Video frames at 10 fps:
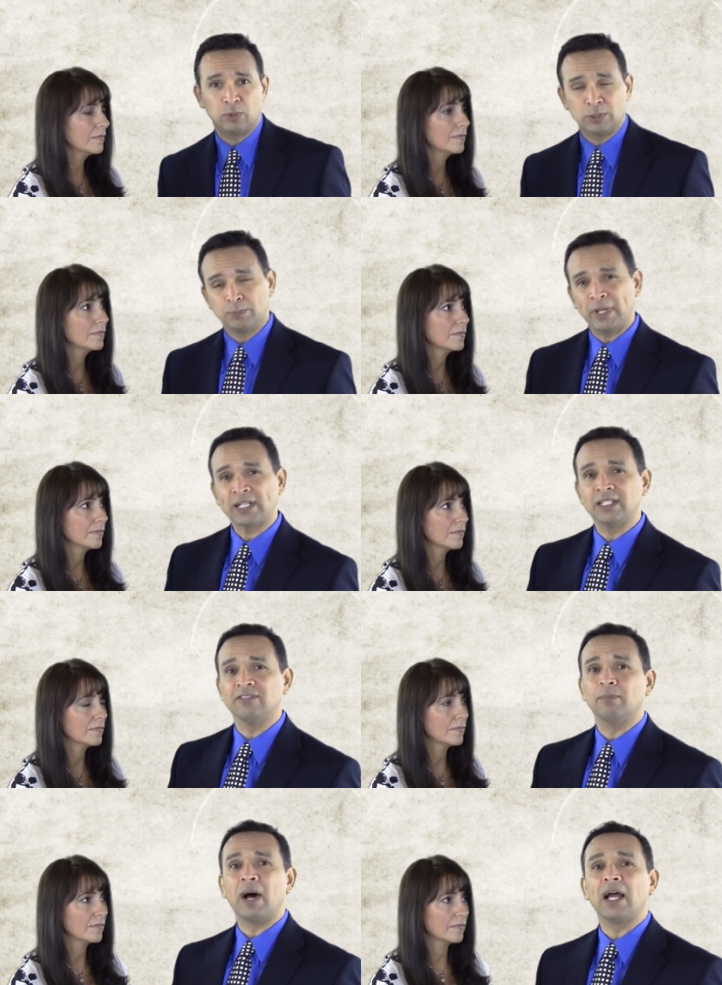Speaker 1: a
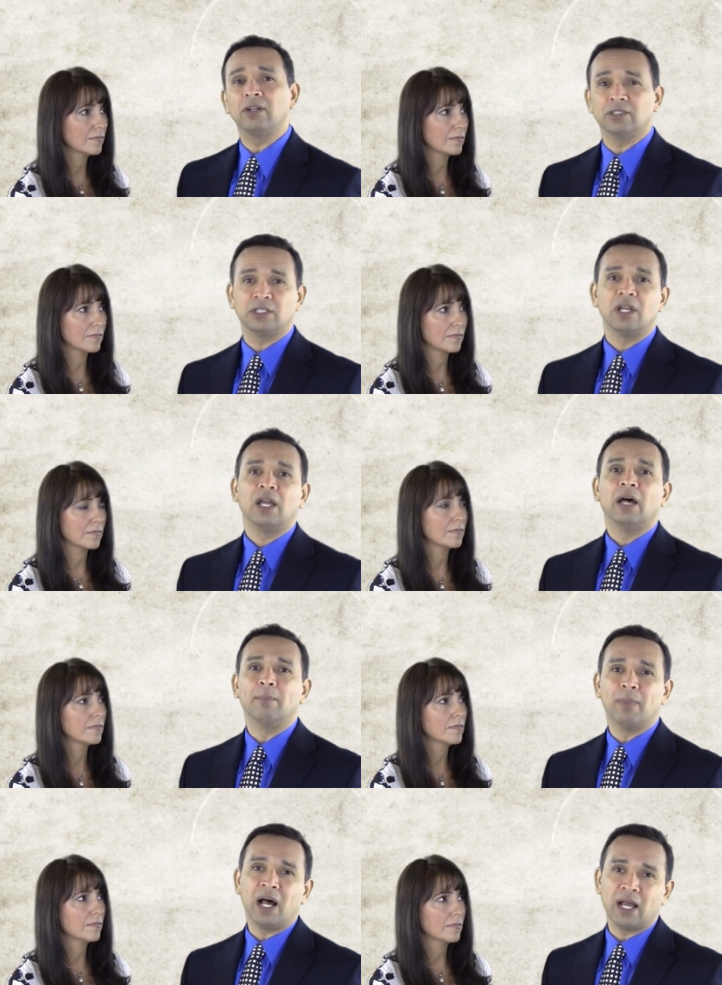prospective buyer's
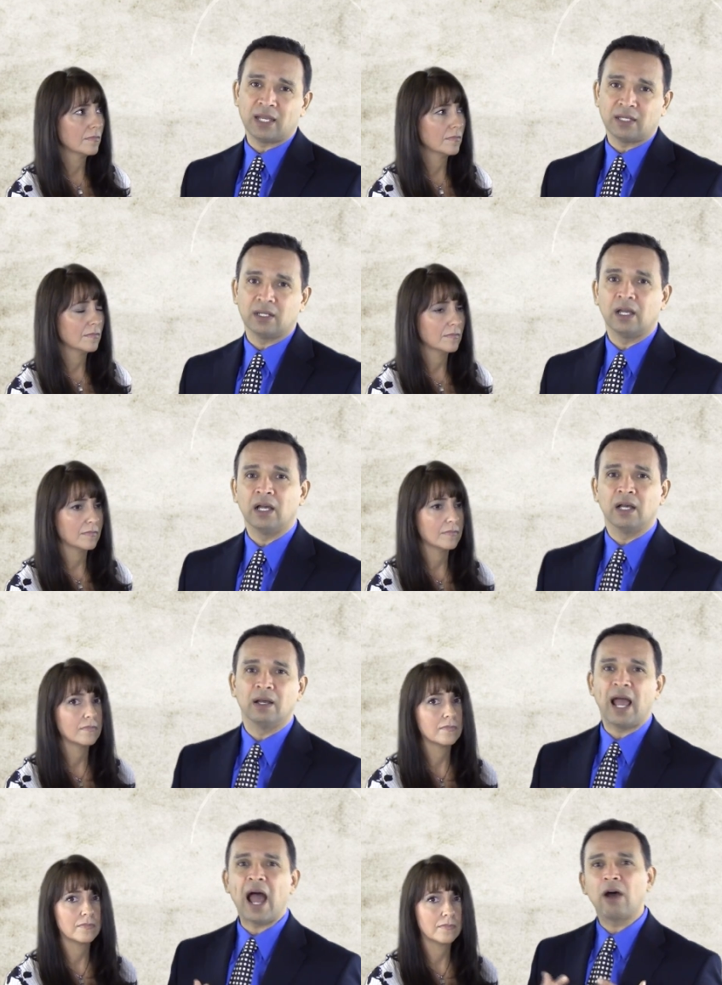mind,
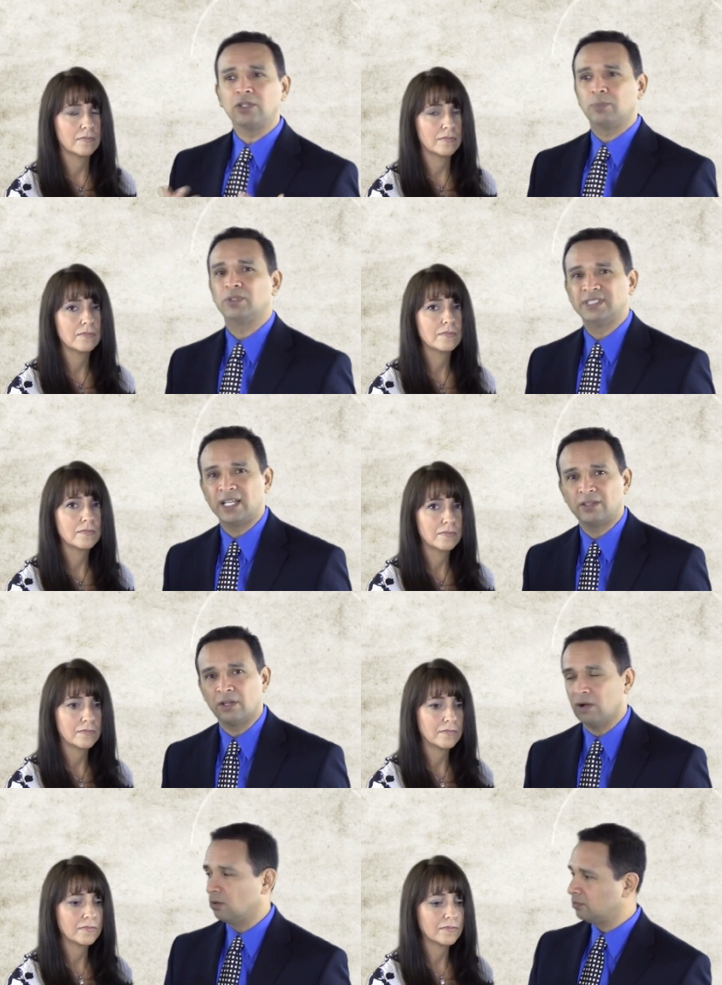uh, how you present
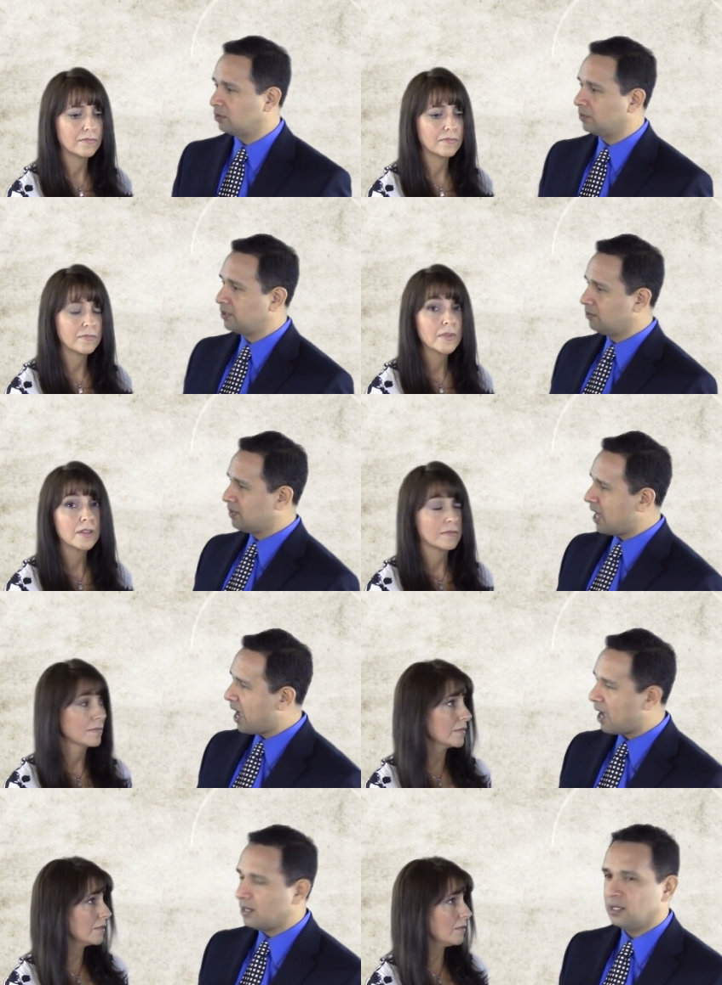the home. So we do
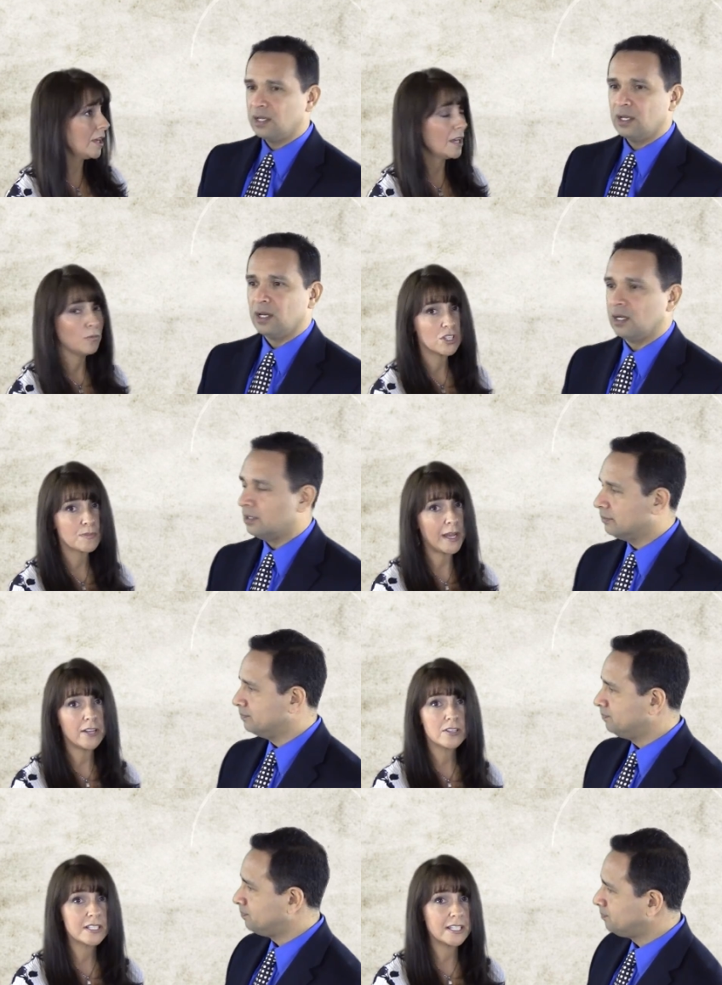that. Right. Which uh,
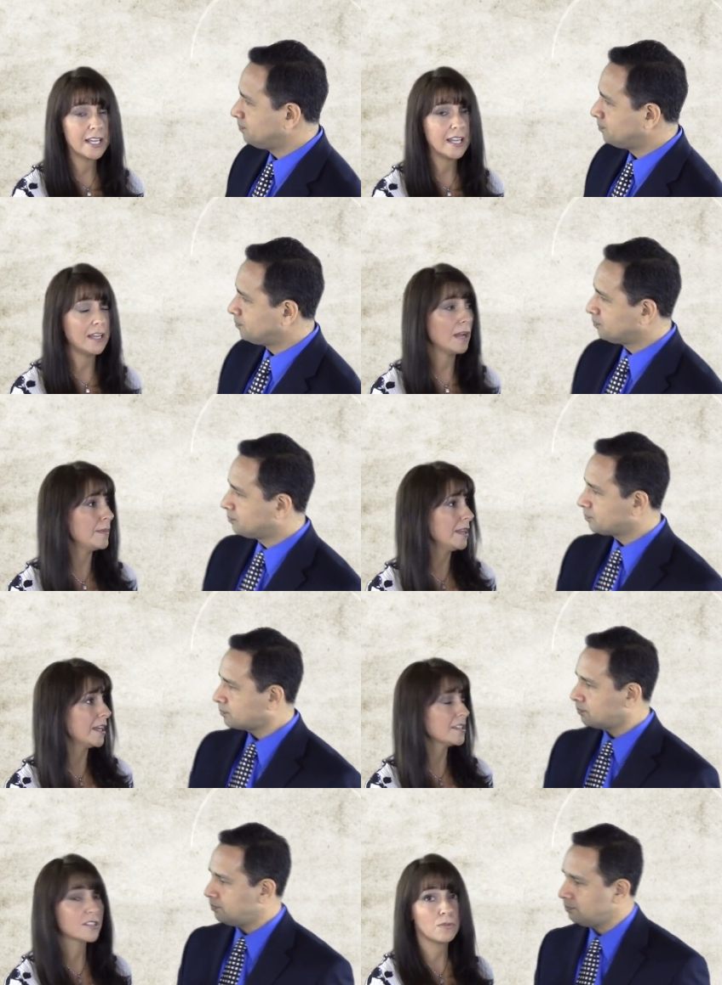buyers
Speaker 2: today, I mean,
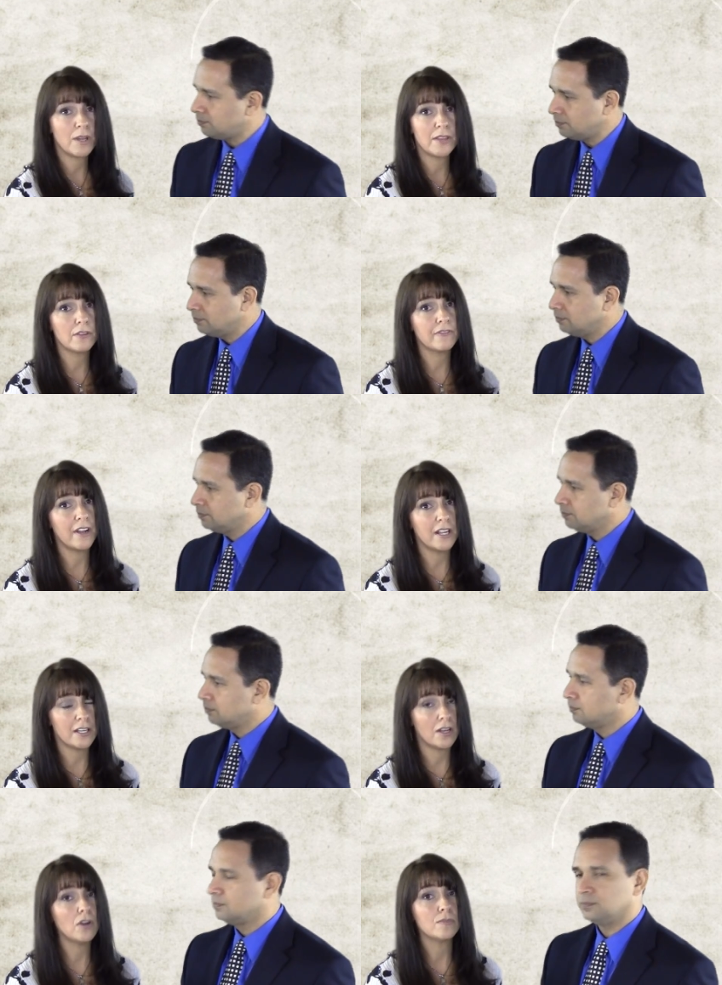that's the way they're
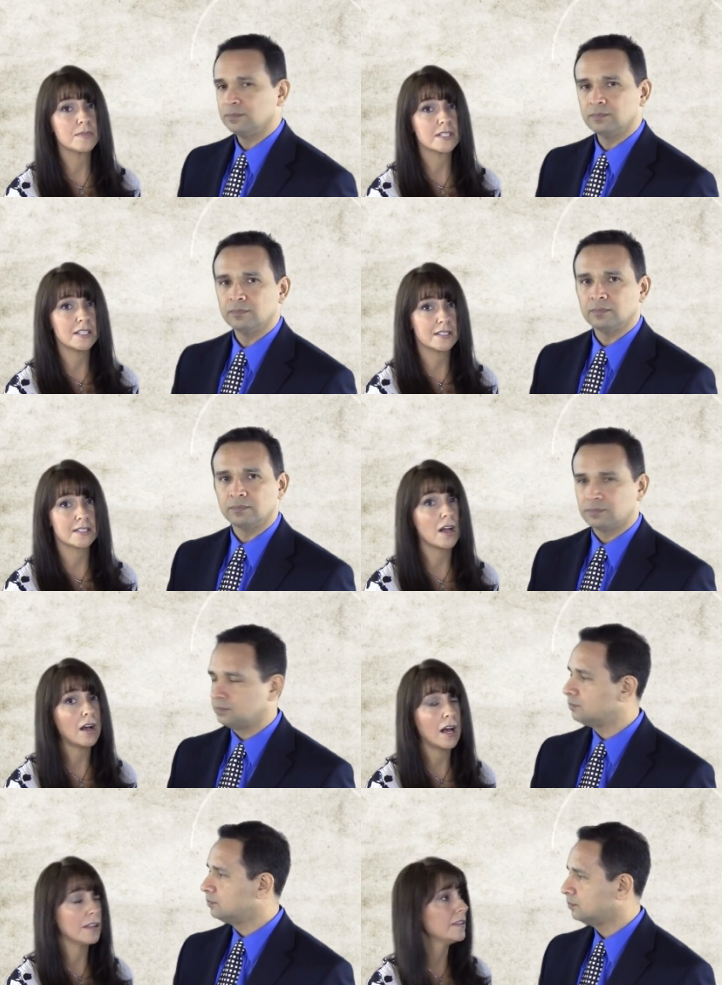finding homes. It's
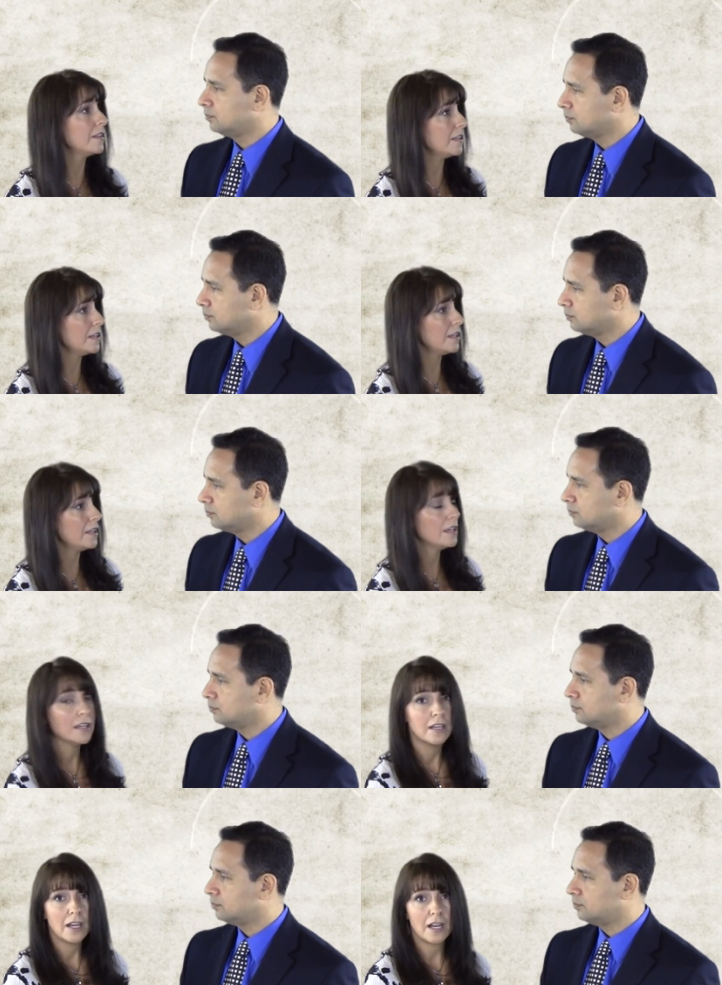on the
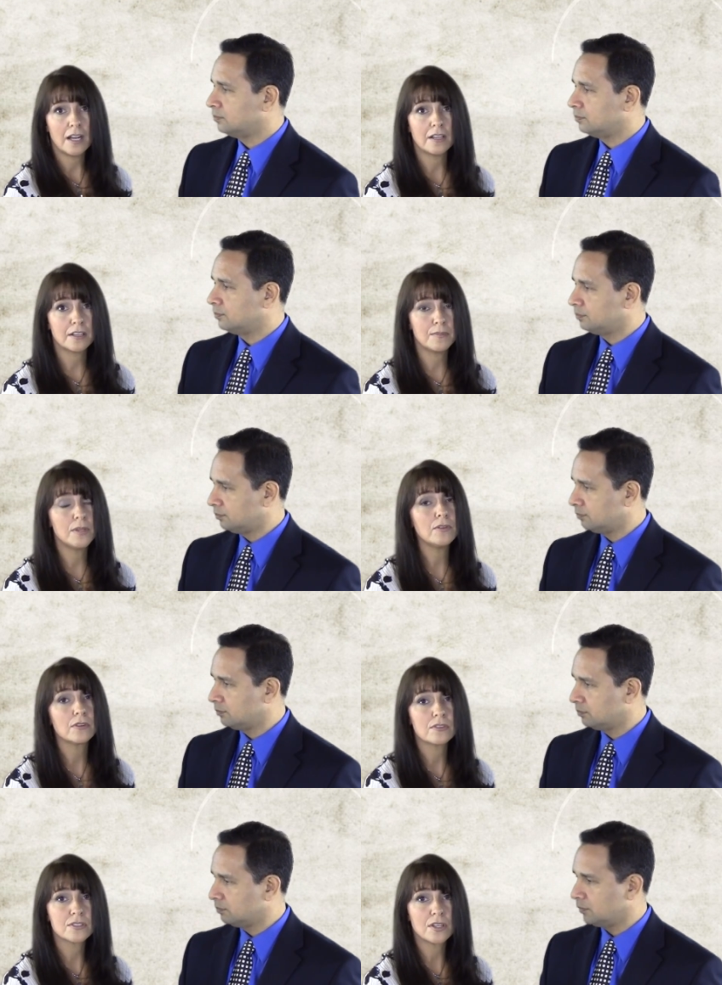uh,
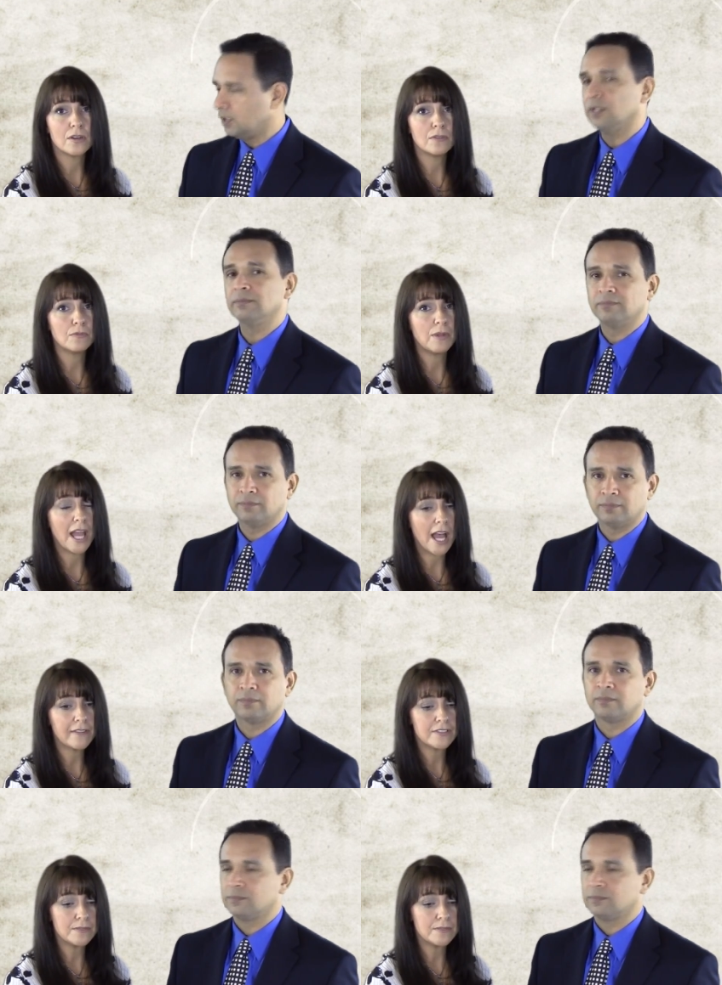computer. So we have